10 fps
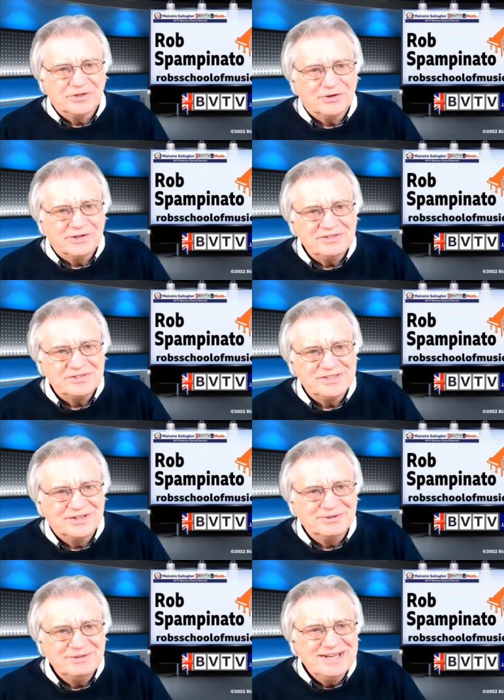to call it,
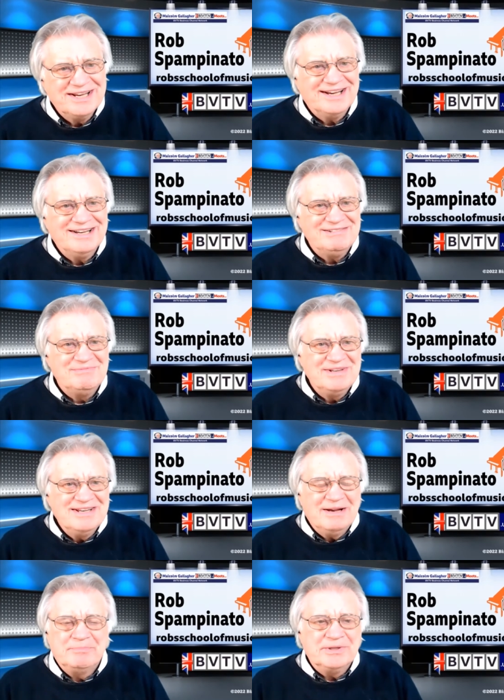you know.
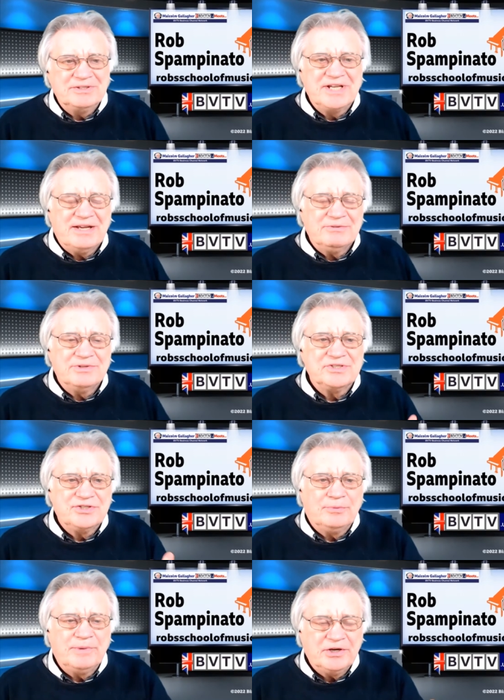Um, but now
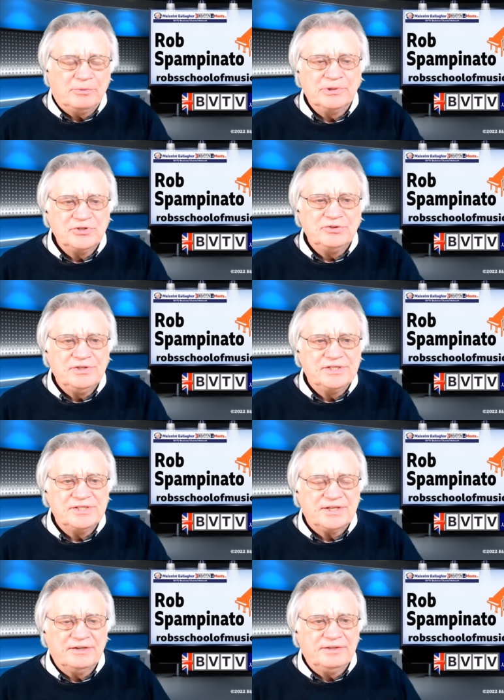there's so many
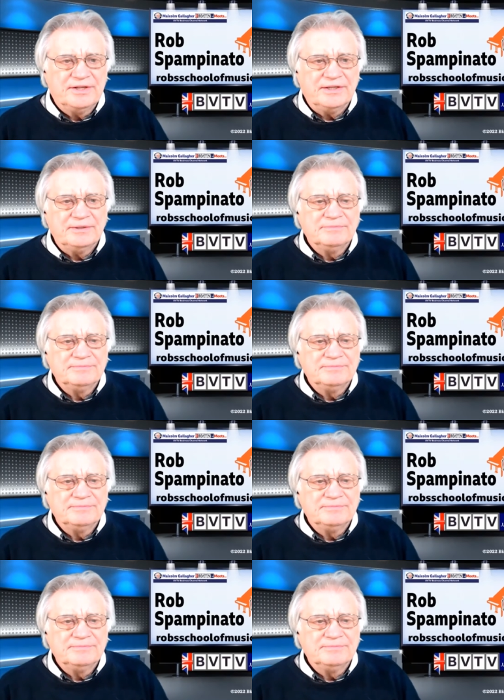opportunities, aren't there?